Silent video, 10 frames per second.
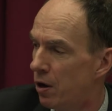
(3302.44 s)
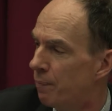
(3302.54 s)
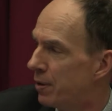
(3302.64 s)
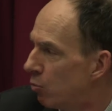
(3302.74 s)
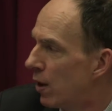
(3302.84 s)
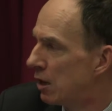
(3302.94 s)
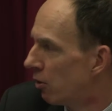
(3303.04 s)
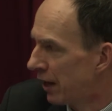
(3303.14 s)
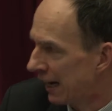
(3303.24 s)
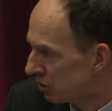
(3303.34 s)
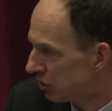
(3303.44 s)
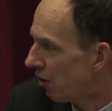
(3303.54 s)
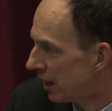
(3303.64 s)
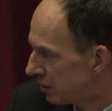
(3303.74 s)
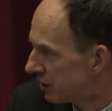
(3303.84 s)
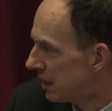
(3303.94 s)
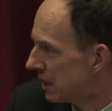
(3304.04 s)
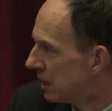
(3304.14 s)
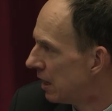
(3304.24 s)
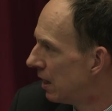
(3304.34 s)
a big weight on
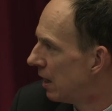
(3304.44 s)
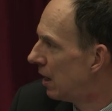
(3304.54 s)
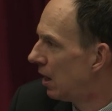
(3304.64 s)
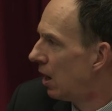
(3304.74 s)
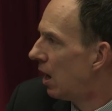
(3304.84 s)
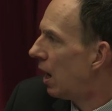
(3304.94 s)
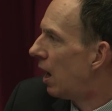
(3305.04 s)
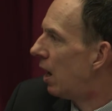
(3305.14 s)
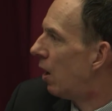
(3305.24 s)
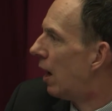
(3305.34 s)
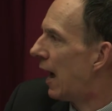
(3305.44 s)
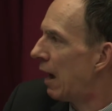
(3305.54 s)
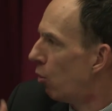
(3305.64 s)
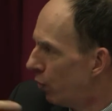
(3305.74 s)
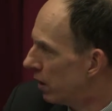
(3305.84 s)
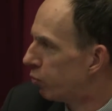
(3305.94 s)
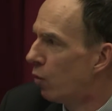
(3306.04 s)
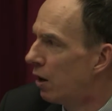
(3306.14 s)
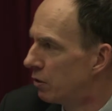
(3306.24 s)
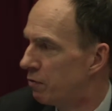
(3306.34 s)
anxiety, how
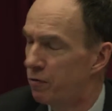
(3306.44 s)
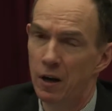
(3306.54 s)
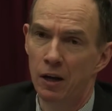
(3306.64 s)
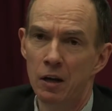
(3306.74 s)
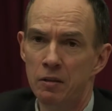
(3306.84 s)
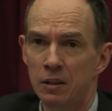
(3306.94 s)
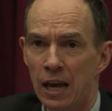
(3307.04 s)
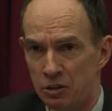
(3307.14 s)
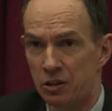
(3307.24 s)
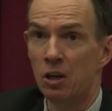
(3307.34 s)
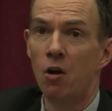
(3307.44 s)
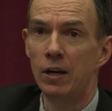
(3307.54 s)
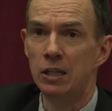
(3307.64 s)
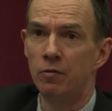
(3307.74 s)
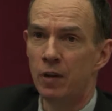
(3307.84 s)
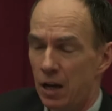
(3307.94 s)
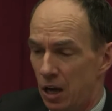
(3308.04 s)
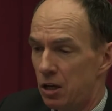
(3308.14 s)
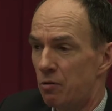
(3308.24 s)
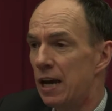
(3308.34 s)
worthwhile you feel. And I think that's the kind of,
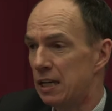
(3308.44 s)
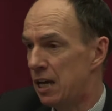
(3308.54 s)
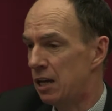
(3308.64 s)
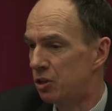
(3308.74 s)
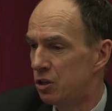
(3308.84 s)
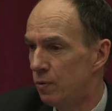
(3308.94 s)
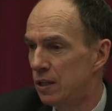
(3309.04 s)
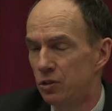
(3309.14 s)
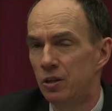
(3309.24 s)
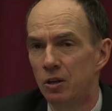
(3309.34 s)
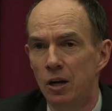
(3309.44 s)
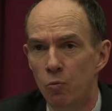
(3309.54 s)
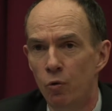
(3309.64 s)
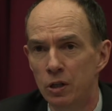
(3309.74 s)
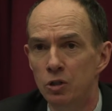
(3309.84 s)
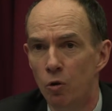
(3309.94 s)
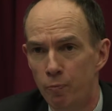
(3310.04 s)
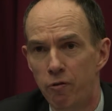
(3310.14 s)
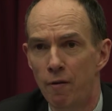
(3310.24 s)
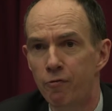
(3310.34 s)
you know, that gets you into, you know, what is your
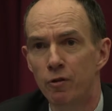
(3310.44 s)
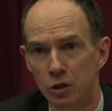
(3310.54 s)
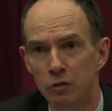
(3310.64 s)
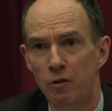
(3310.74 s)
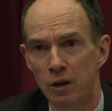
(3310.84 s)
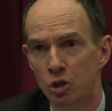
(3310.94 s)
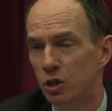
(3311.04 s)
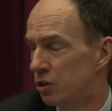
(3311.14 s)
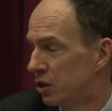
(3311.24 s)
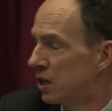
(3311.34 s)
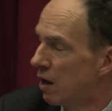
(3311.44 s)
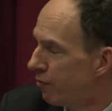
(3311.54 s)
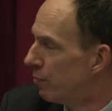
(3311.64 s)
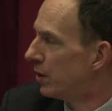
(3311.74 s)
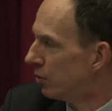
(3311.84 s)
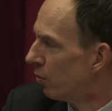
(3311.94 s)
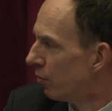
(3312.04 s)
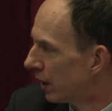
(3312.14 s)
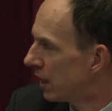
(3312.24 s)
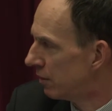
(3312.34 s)
preference function as a government or
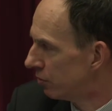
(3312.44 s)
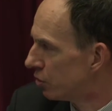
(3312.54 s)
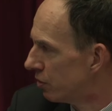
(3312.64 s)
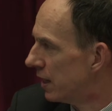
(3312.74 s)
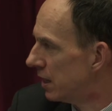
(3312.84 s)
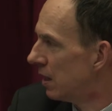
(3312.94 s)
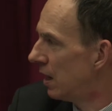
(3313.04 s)
a country